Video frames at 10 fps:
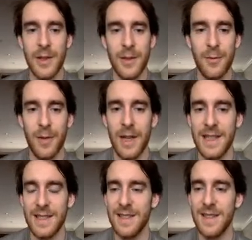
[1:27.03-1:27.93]

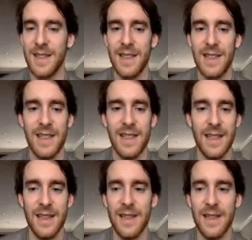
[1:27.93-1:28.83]
write
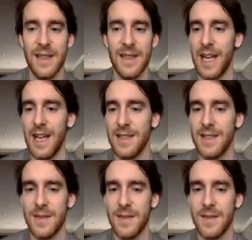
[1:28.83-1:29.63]
in the chat.